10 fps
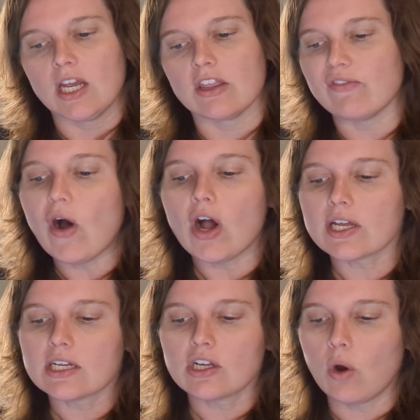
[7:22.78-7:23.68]
The fog
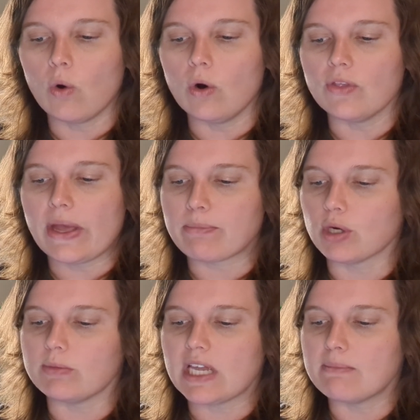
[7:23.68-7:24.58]
and cold that
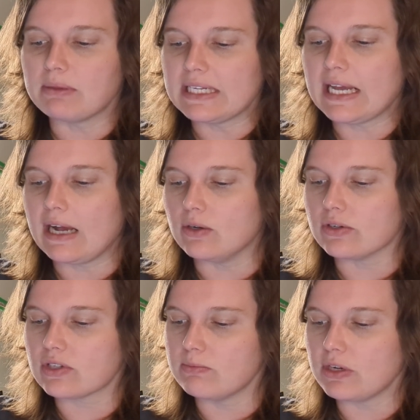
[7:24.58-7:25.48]
permeate Bleak
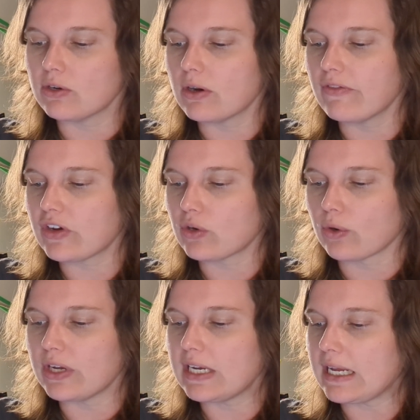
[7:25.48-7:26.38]
House mirror a
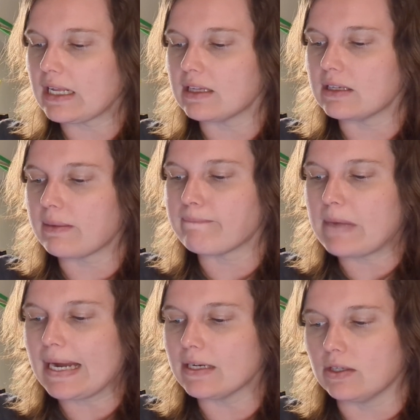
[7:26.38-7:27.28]
Victorian England
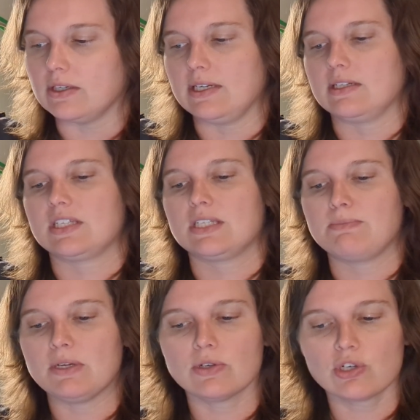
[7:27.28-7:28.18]
mired in
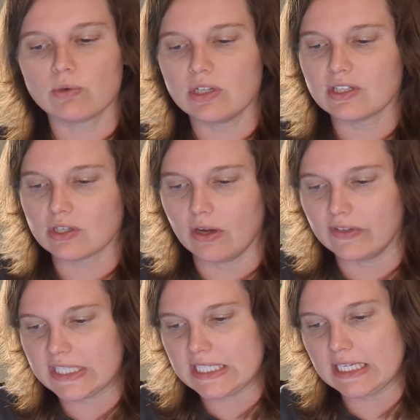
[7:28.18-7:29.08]
spiritual
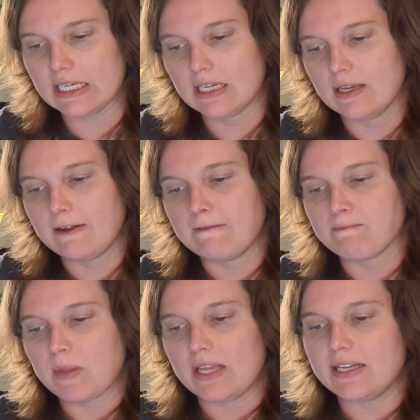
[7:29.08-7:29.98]
insolvency.
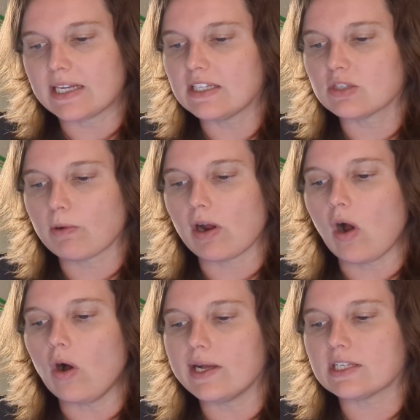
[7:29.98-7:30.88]
Dickens brought
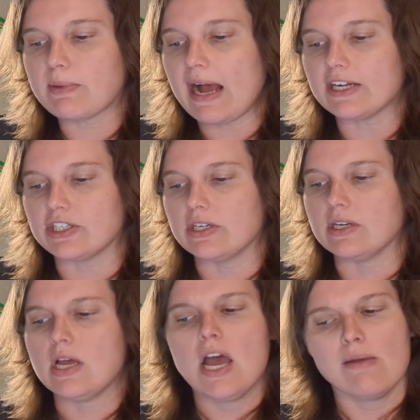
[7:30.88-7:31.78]
all his passion,
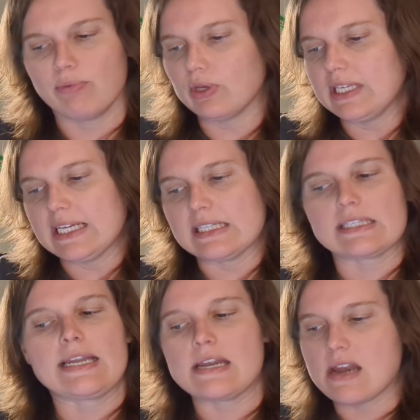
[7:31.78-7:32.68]
brilliance,
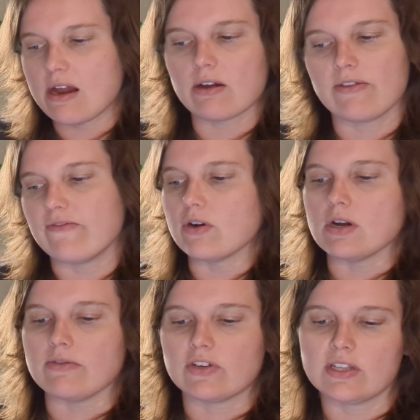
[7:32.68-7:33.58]
and narrative
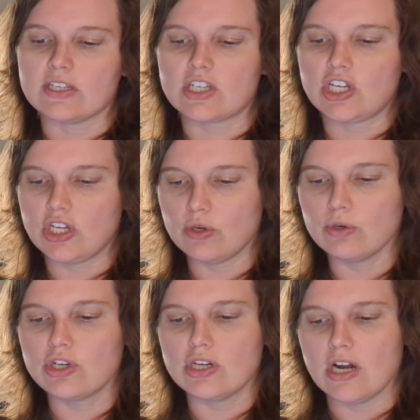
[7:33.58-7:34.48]
verve to this
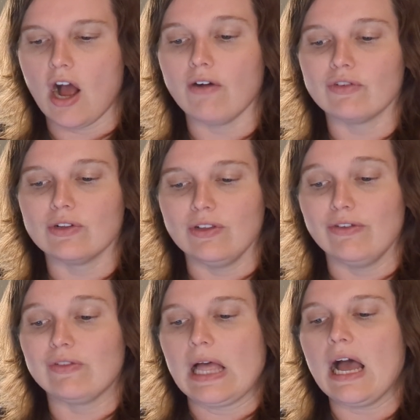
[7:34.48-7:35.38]
huge novel
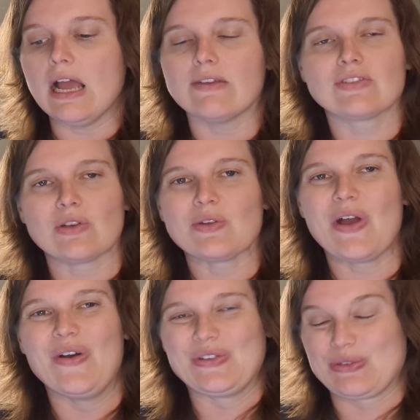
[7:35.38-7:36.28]
of lives, oh no,
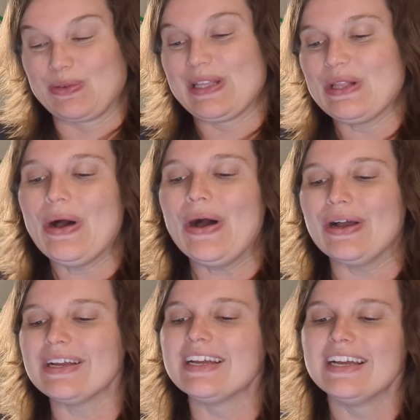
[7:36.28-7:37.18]
it's really long,